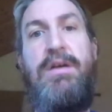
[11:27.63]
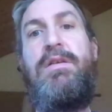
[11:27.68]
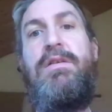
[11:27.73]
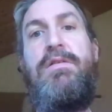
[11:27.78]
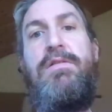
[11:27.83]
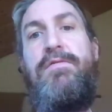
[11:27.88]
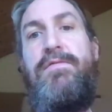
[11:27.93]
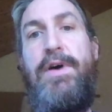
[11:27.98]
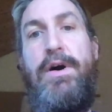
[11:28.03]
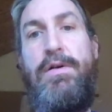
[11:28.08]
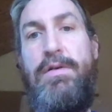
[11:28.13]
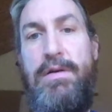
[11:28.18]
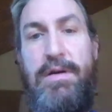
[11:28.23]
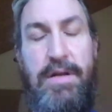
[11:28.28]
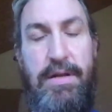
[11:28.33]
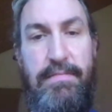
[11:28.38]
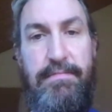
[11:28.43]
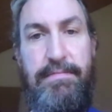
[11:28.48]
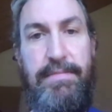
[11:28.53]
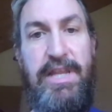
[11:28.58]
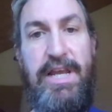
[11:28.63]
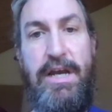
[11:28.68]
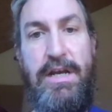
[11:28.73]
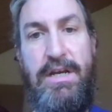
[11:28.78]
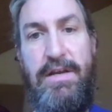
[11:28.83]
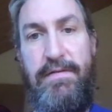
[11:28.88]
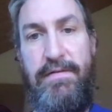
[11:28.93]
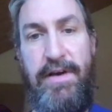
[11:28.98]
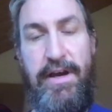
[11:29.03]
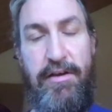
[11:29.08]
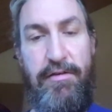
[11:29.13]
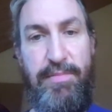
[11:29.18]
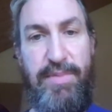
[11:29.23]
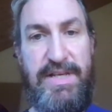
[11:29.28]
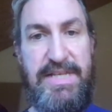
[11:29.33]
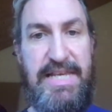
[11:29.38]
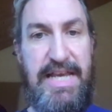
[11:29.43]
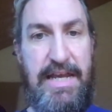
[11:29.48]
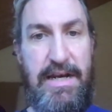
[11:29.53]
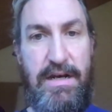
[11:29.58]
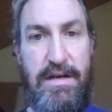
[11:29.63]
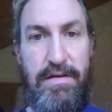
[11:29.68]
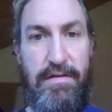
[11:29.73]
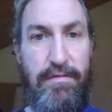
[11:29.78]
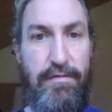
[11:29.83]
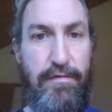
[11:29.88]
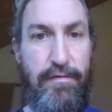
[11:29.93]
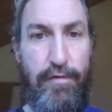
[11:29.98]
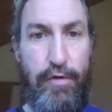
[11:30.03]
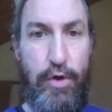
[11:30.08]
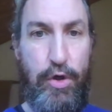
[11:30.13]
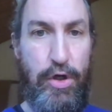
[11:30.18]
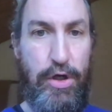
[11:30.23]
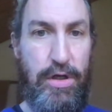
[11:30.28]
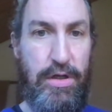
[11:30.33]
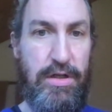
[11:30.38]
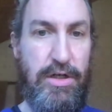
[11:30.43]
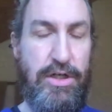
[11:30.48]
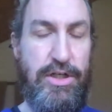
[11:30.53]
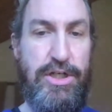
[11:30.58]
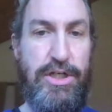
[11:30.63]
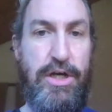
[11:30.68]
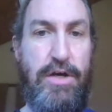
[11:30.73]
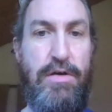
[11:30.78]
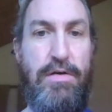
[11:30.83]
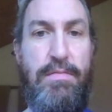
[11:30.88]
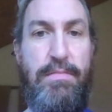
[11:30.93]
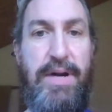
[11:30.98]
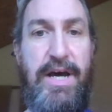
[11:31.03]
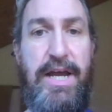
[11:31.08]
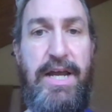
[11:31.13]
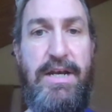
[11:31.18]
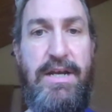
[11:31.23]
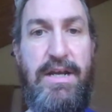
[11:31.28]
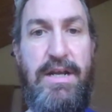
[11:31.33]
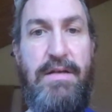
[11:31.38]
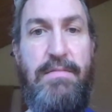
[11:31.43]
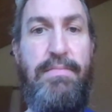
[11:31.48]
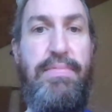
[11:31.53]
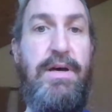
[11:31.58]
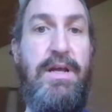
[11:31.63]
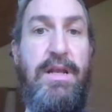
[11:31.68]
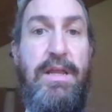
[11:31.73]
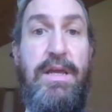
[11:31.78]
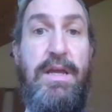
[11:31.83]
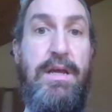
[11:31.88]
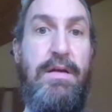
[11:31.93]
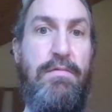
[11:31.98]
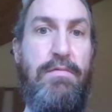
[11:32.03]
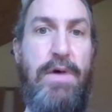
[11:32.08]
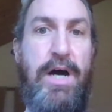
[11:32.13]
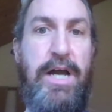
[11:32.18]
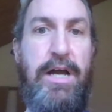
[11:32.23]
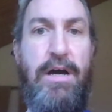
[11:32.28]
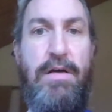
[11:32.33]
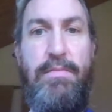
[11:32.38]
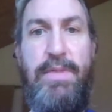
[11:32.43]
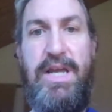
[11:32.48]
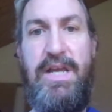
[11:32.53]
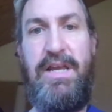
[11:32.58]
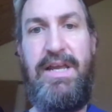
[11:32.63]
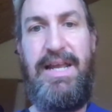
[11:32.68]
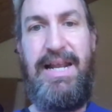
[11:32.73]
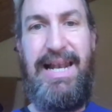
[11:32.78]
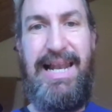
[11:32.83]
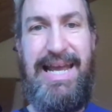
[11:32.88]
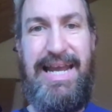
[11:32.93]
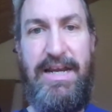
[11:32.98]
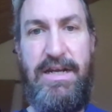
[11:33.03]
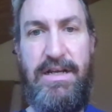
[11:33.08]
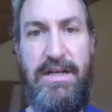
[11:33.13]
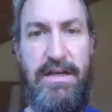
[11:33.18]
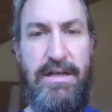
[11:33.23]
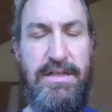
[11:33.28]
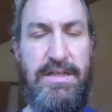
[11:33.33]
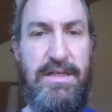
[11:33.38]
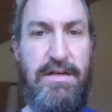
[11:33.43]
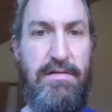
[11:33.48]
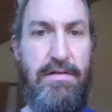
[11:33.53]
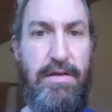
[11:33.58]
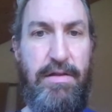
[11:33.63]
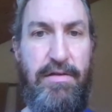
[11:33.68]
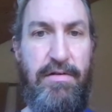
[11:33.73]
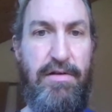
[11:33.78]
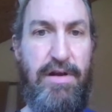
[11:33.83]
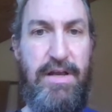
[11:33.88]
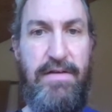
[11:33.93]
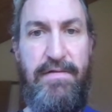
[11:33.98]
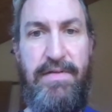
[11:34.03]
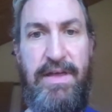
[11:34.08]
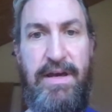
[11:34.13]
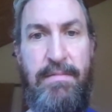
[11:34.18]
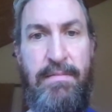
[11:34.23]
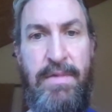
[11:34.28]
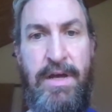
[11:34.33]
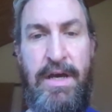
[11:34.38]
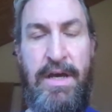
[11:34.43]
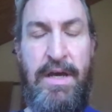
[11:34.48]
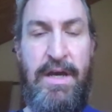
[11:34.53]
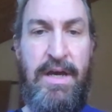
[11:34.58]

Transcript: could vote 95% for Joe Biden, but the Wyoming electors, there are 3 of them,